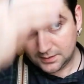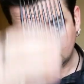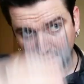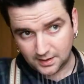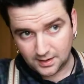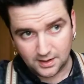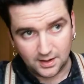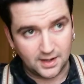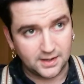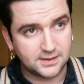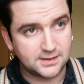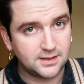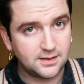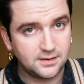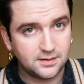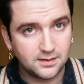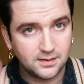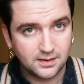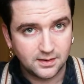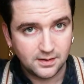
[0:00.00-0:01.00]
So I like to
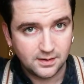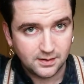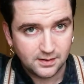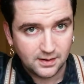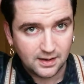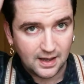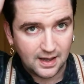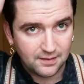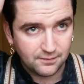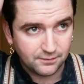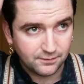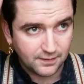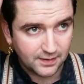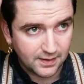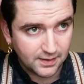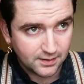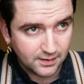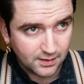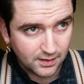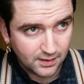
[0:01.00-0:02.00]
have
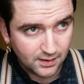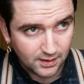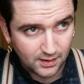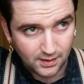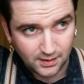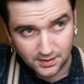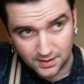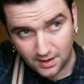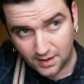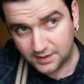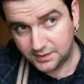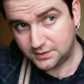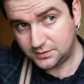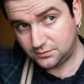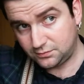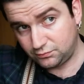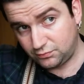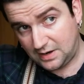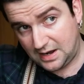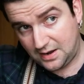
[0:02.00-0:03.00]
it a
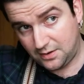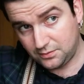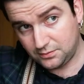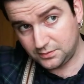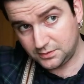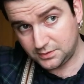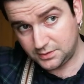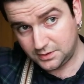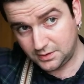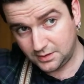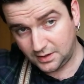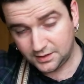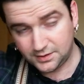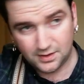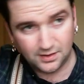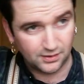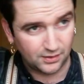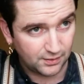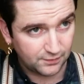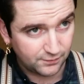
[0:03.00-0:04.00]
nice round, I
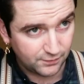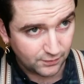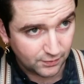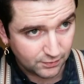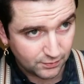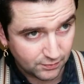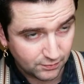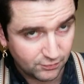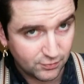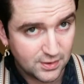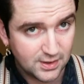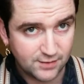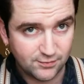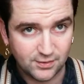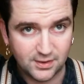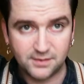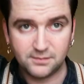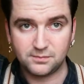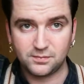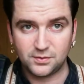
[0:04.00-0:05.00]
don't go for a really,
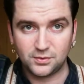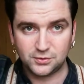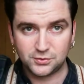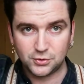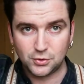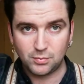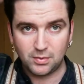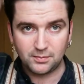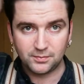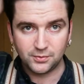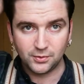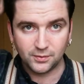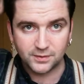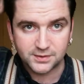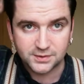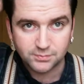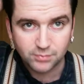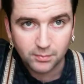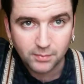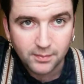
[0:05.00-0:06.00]
really tall pompadour,
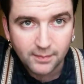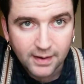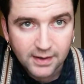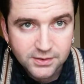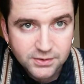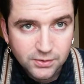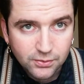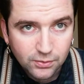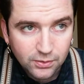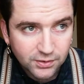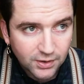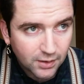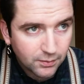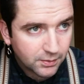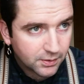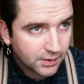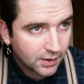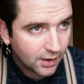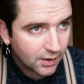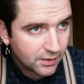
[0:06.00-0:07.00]
this is probably about as tall as I
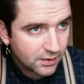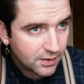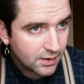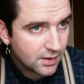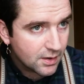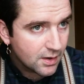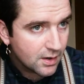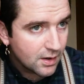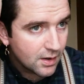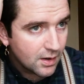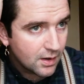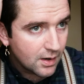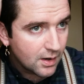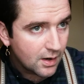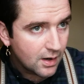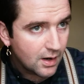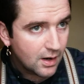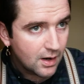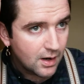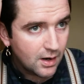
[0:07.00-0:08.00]
would go.
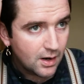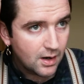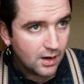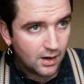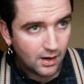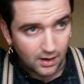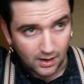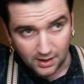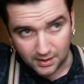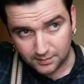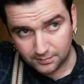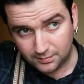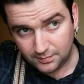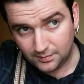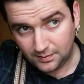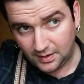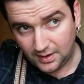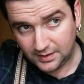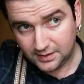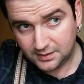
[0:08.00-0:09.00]
I
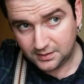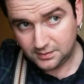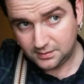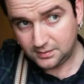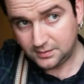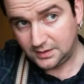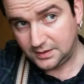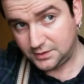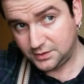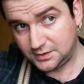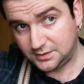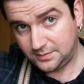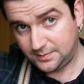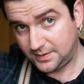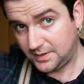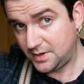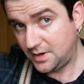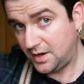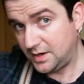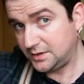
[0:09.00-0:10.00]
like it just to
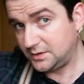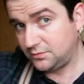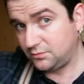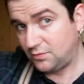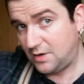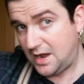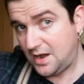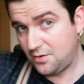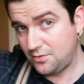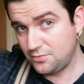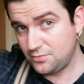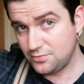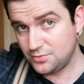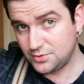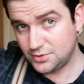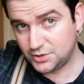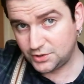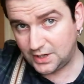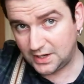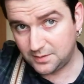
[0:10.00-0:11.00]
be a nice
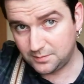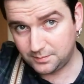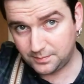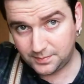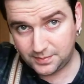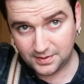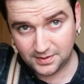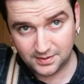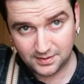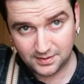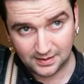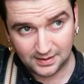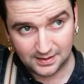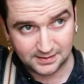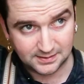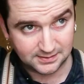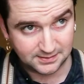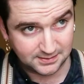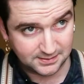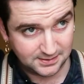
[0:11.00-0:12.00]
round shape,
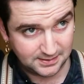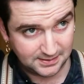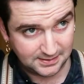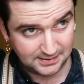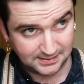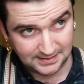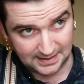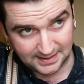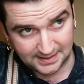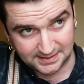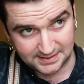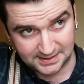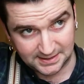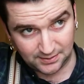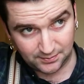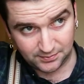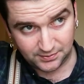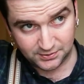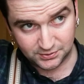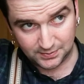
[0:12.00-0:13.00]
as Danny
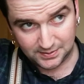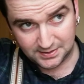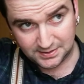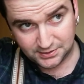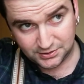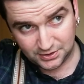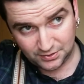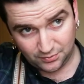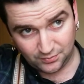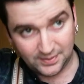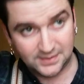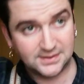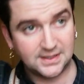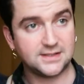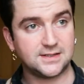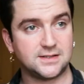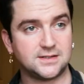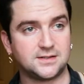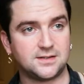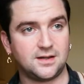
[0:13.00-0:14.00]
Teo on the Squinty Show always
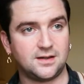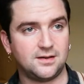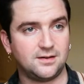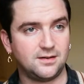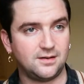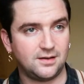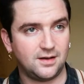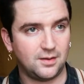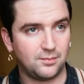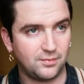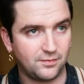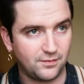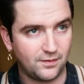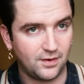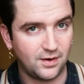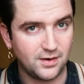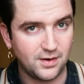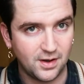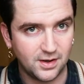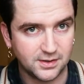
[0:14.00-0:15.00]
says, it's, I
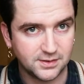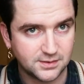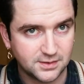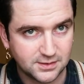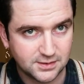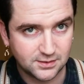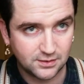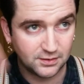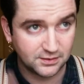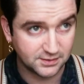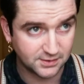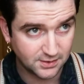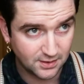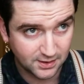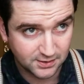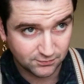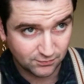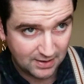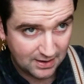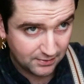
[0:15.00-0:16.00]
prefer a nice, as long as it's a
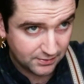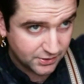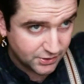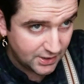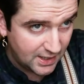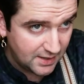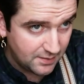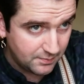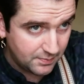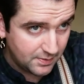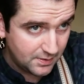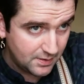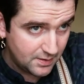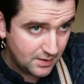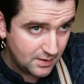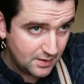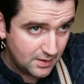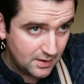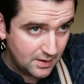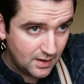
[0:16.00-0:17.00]
nice round shape.
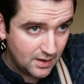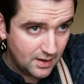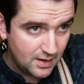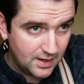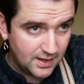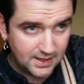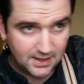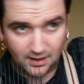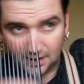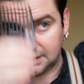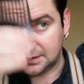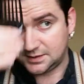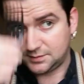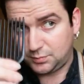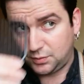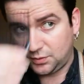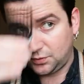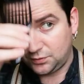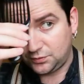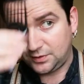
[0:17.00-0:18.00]
He likes
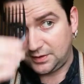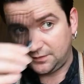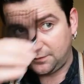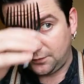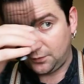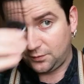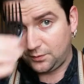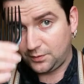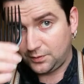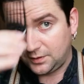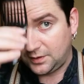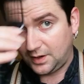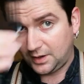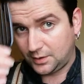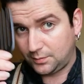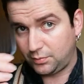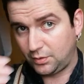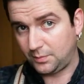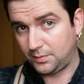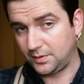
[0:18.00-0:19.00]
his pulled really forward,
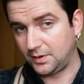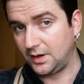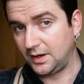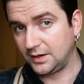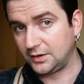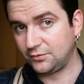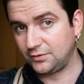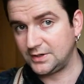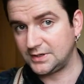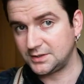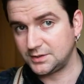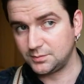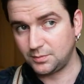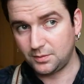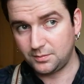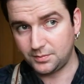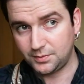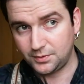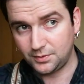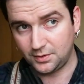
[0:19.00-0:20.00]
like a proper like Grease's
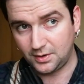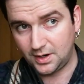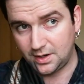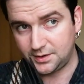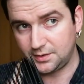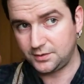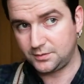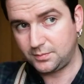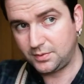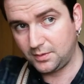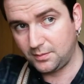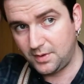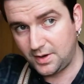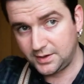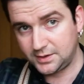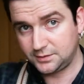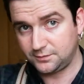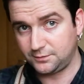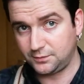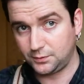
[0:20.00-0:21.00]
pompadour. I don't put
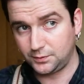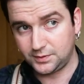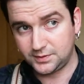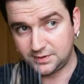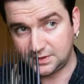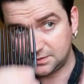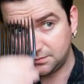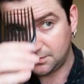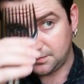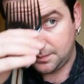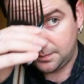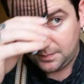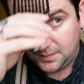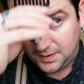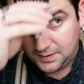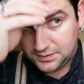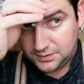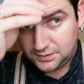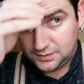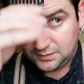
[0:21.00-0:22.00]
mine as forward as him.
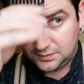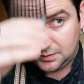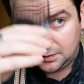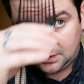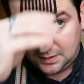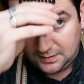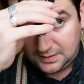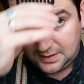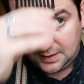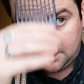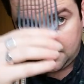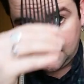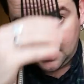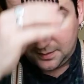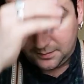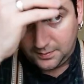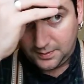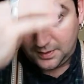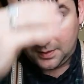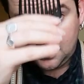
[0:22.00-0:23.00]
I do a little
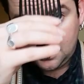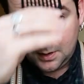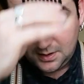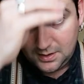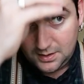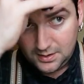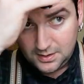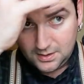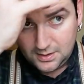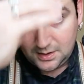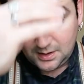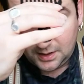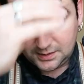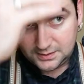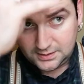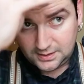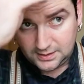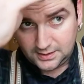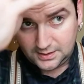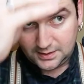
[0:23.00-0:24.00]
bit, but I just